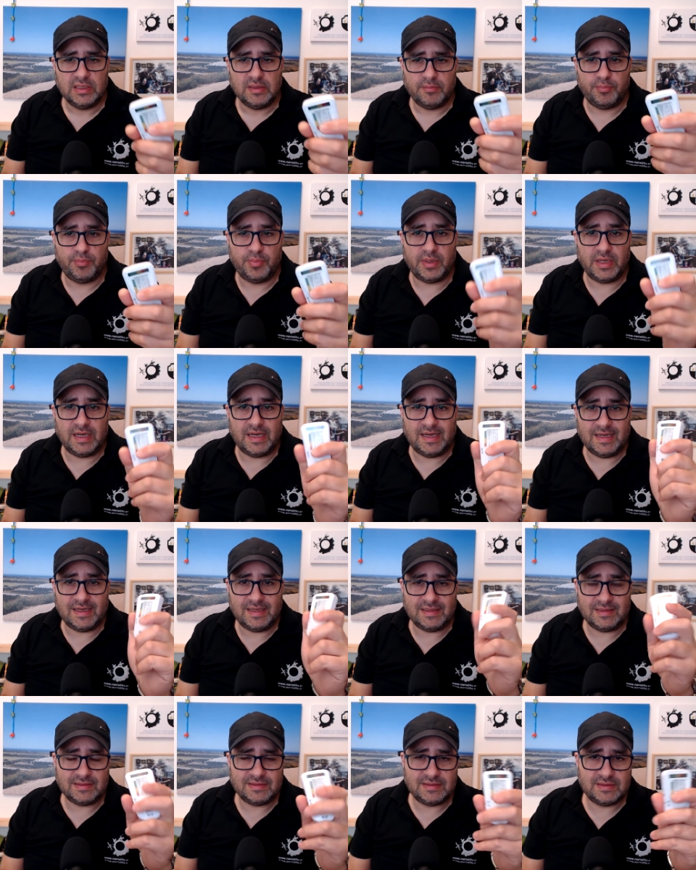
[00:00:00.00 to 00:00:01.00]

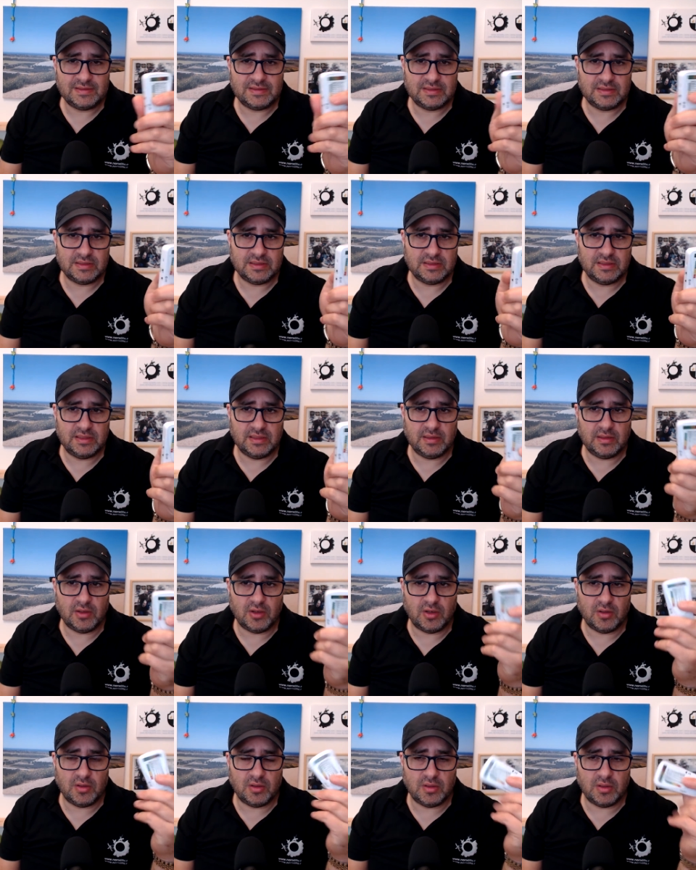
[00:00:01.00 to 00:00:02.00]
But the
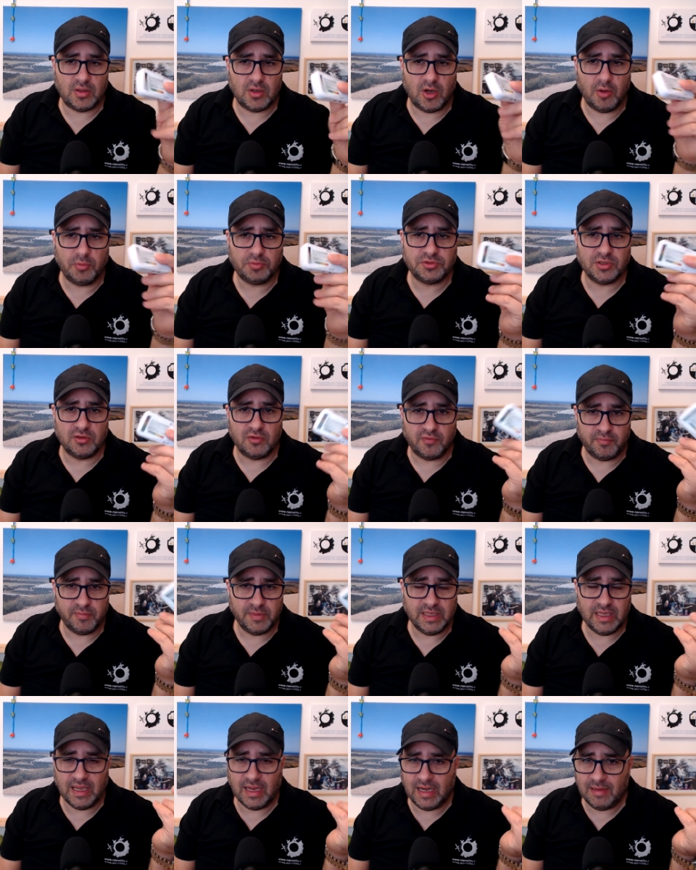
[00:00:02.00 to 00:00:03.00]
option of
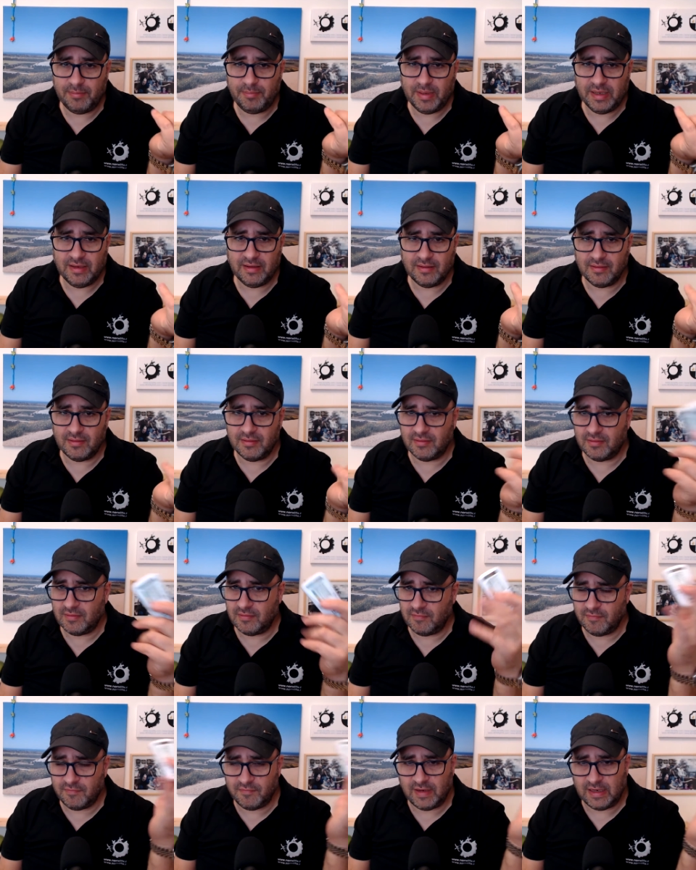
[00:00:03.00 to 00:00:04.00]
me helping
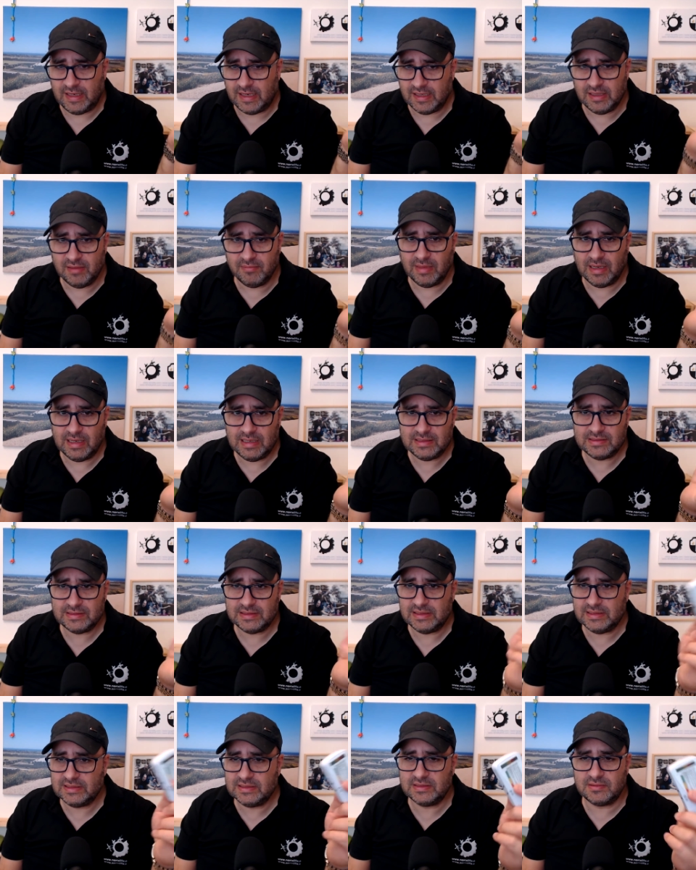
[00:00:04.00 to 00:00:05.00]
via emails
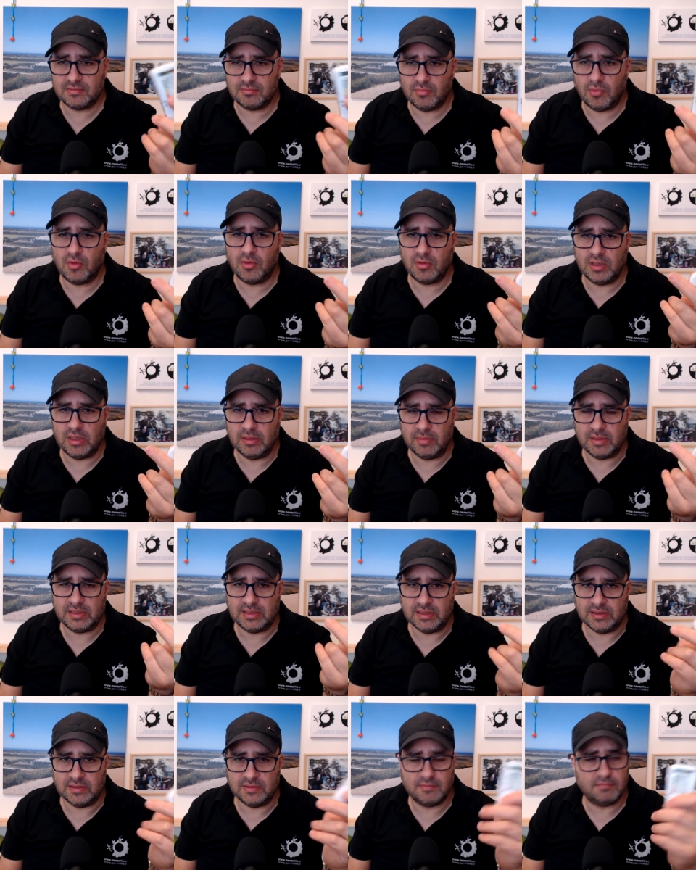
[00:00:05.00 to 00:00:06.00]
is more
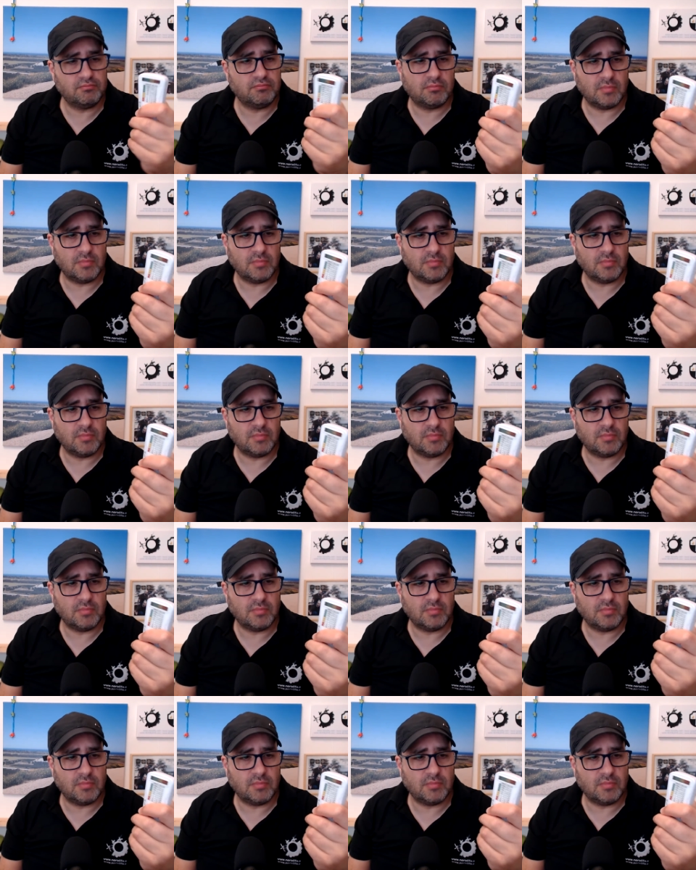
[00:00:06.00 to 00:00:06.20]
limited.